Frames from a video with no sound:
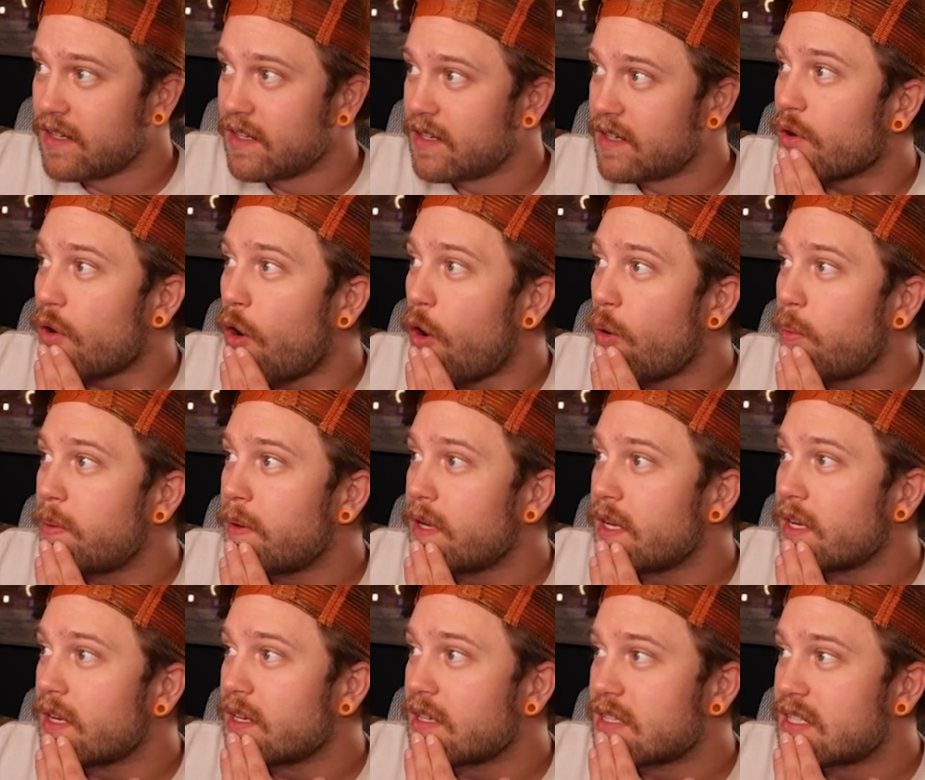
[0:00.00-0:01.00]
Your
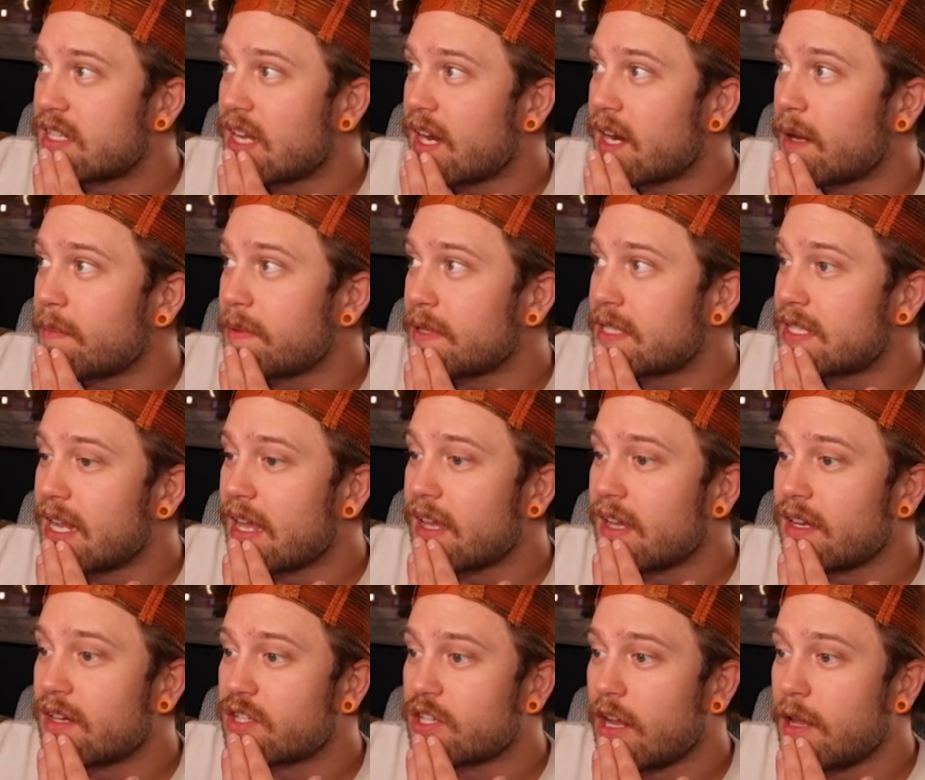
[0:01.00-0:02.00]
opening setup is
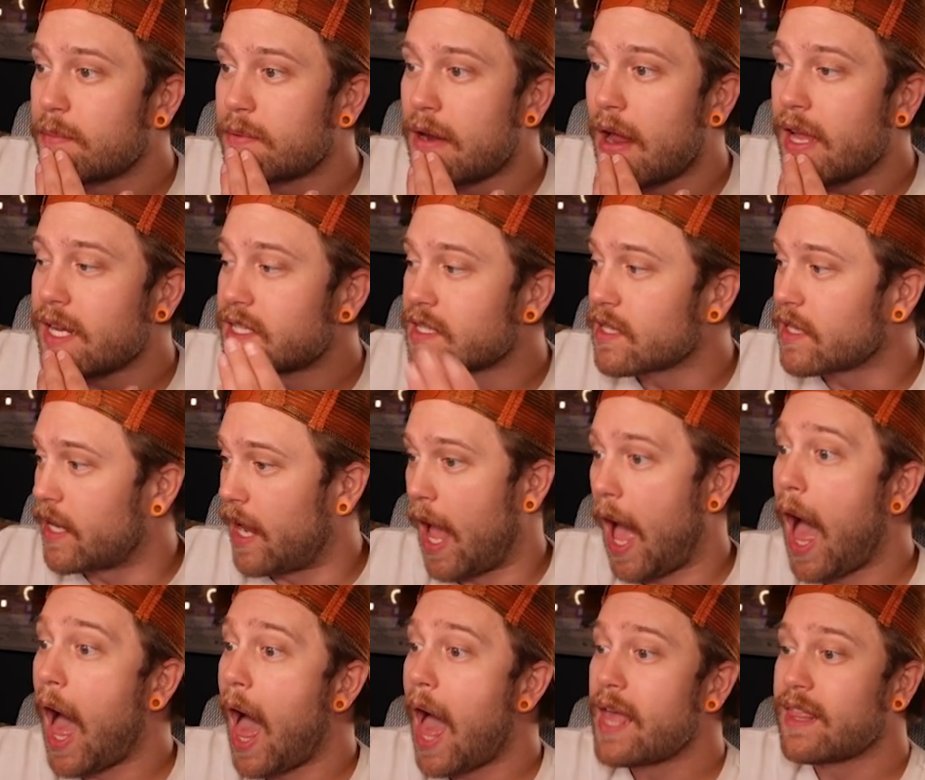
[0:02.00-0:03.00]
taking shape nicely.
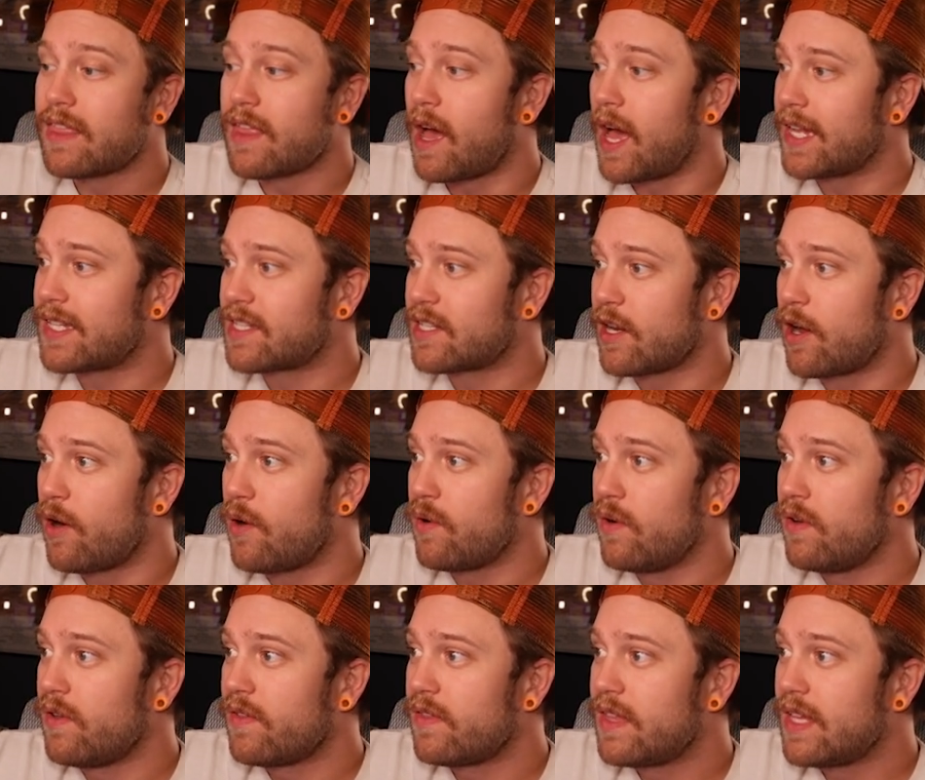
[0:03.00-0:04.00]
I thought so.